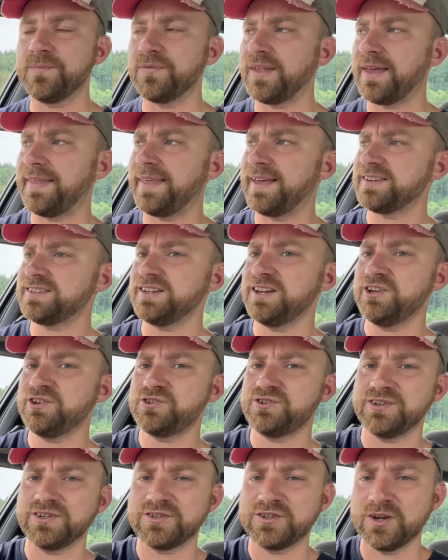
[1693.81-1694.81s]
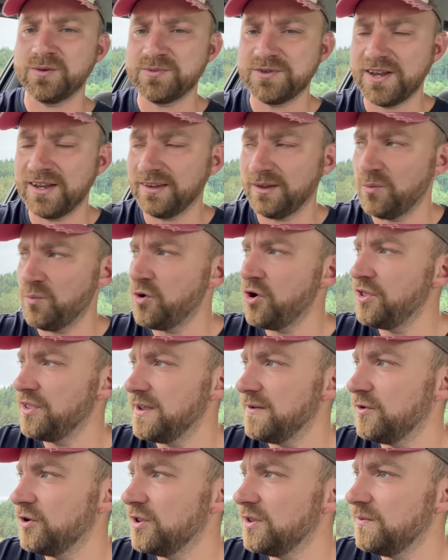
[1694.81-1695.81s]
Now, that's an interesting subject and worthy
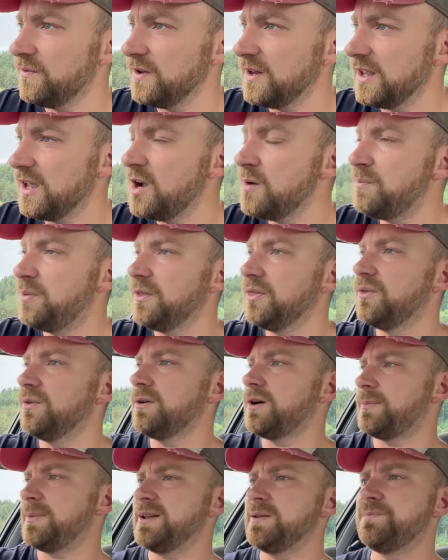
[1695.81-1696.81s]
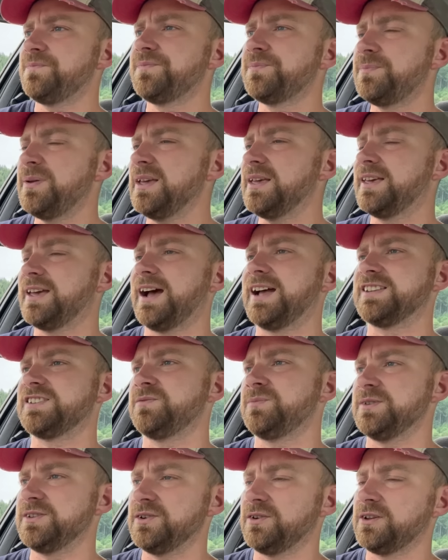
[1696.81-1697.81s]
of another video, but the, I mean, big cats
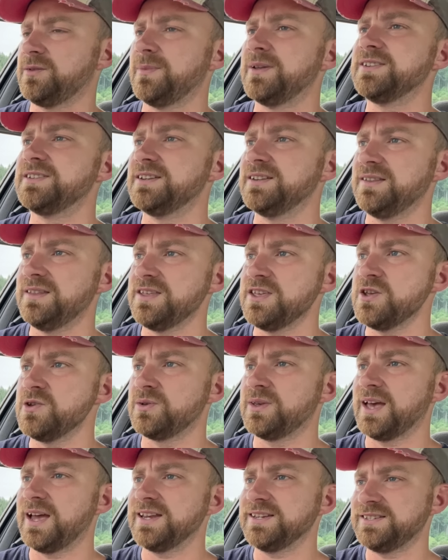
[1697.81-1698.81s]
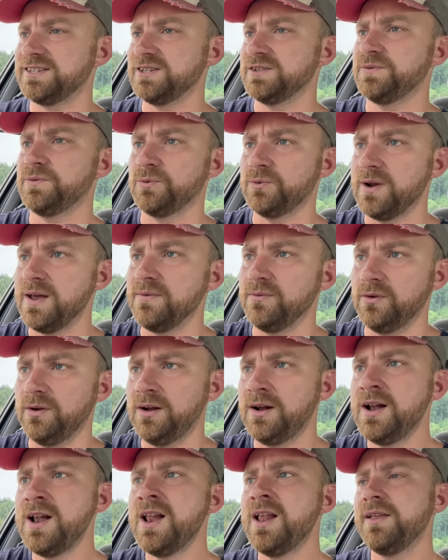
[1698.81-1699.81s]
have been documented in the UK since forever.